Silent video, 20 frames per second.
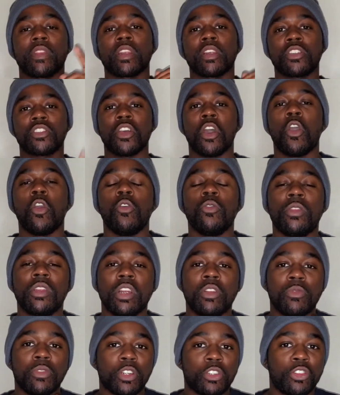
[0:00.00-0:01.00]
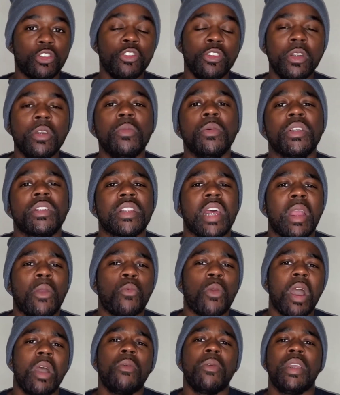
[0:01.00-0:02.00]
So the recruiter was like,
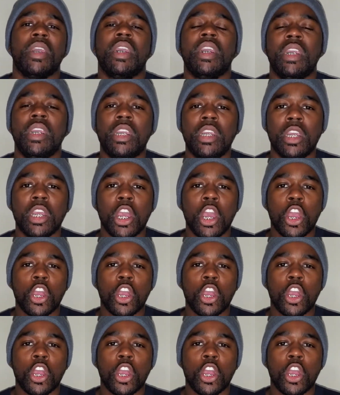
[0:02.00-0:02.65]
why would he